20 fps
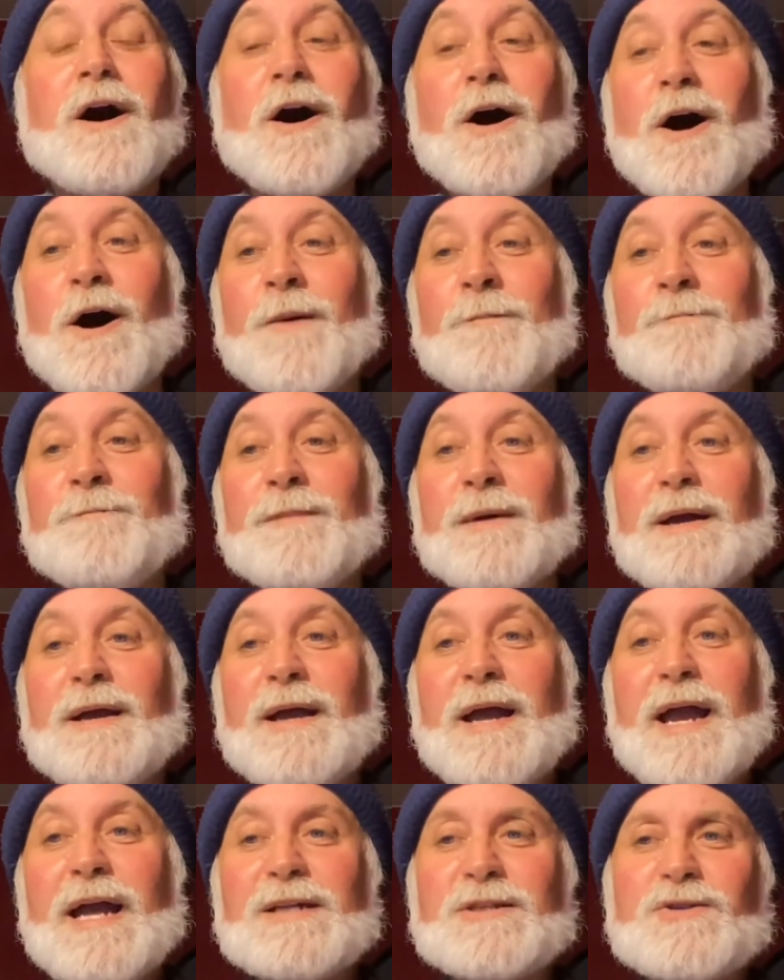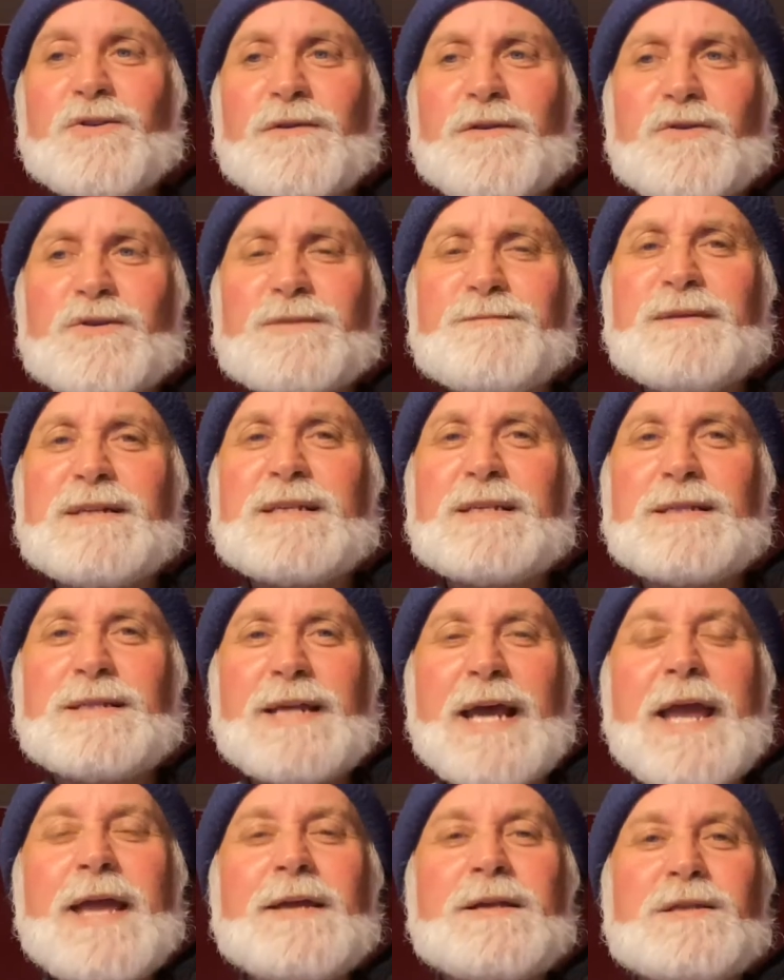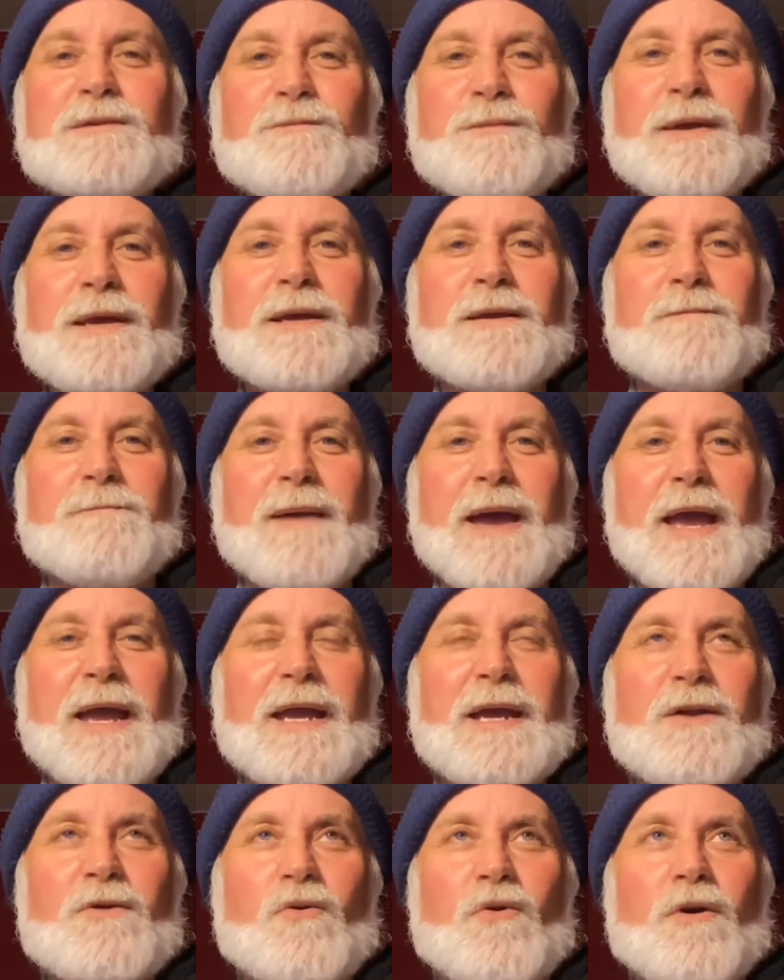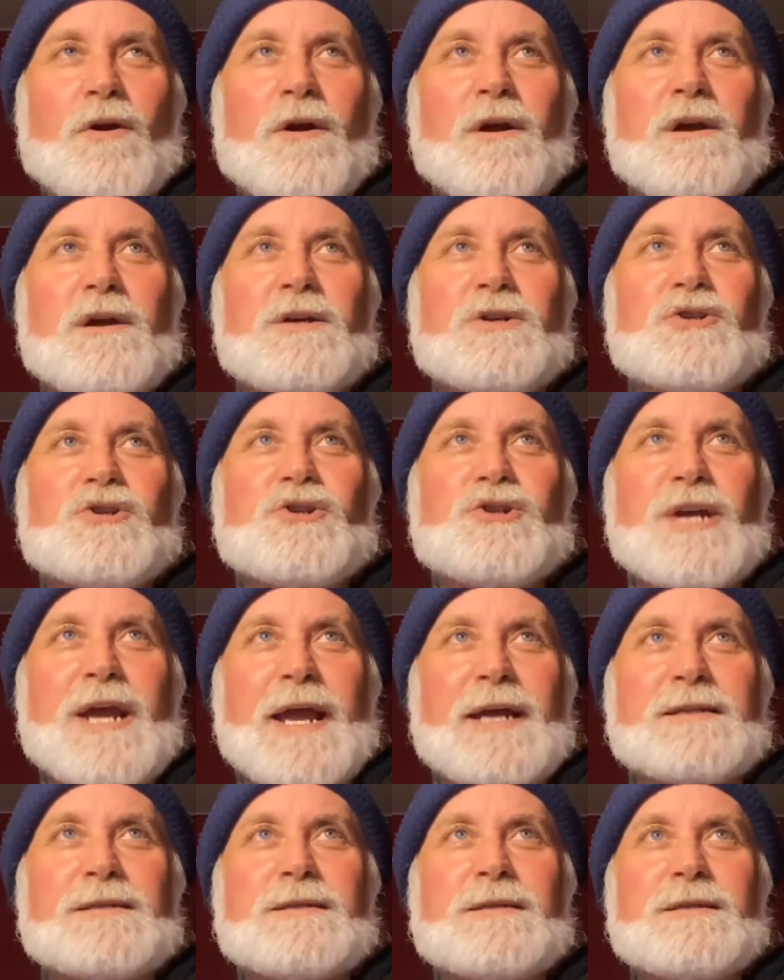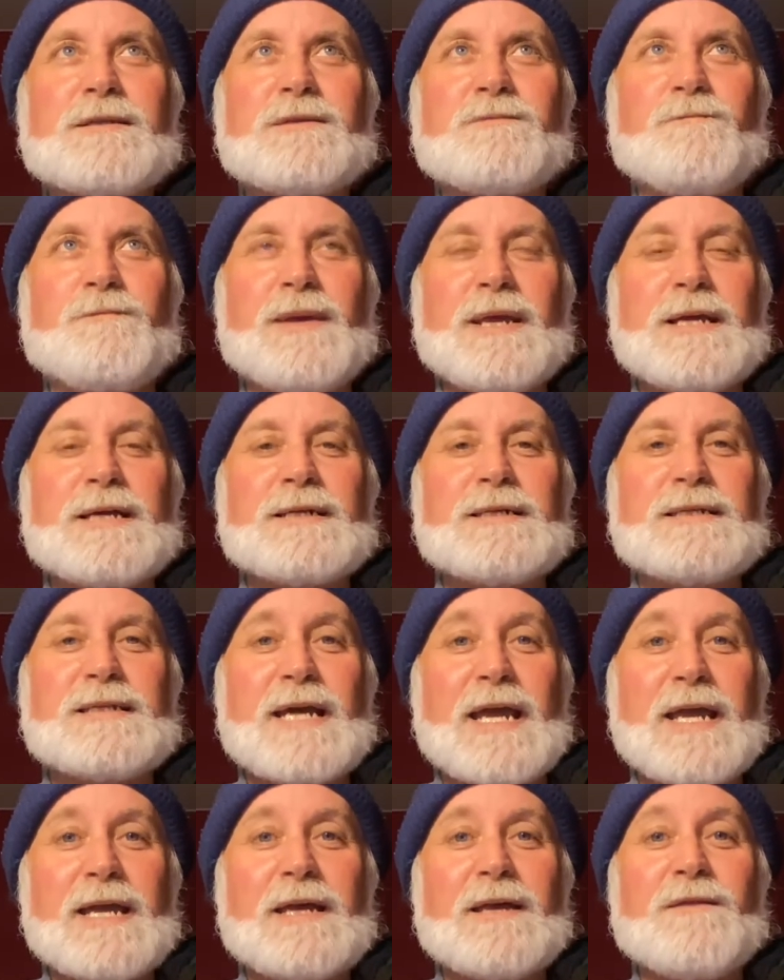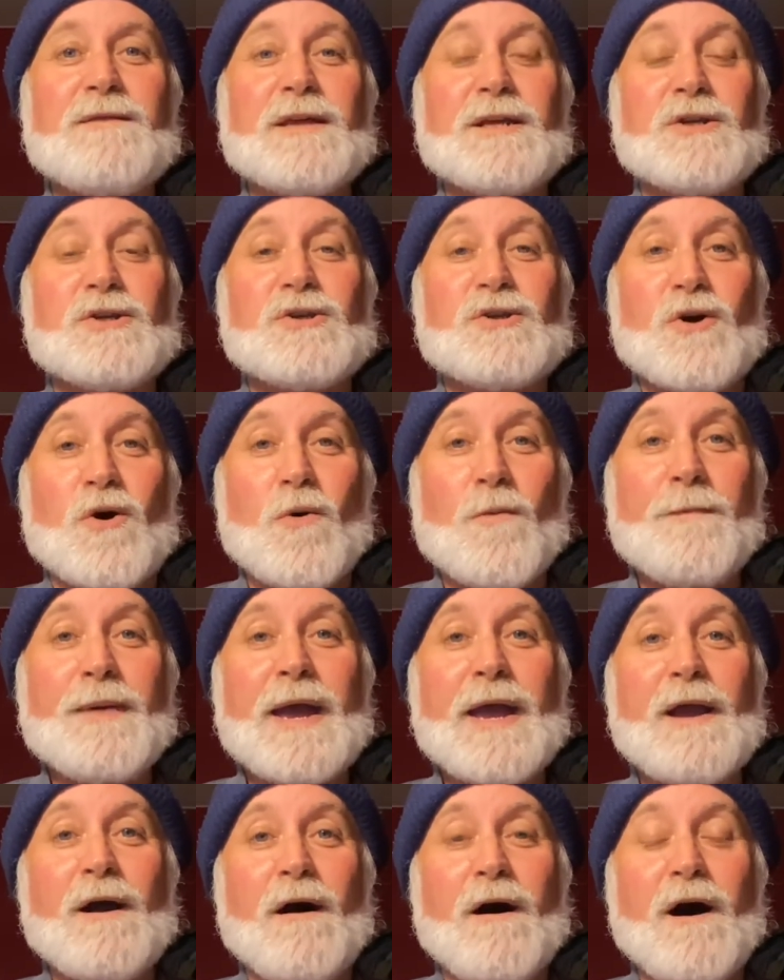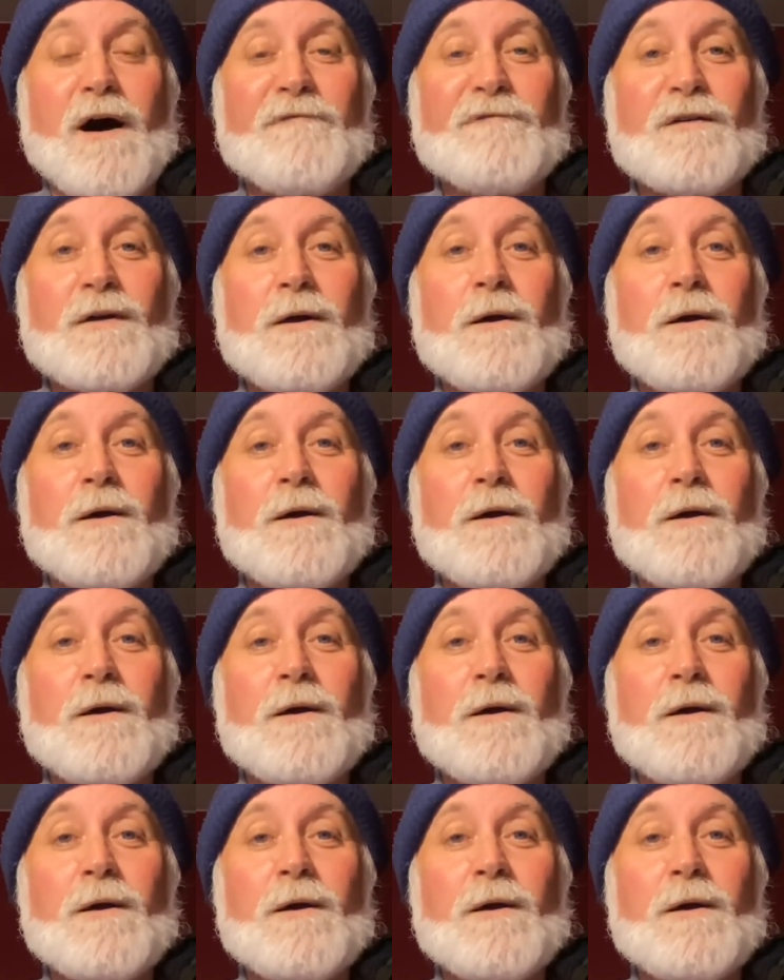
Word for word: um and so there's mistakes being made or chances being taken that don't pay off,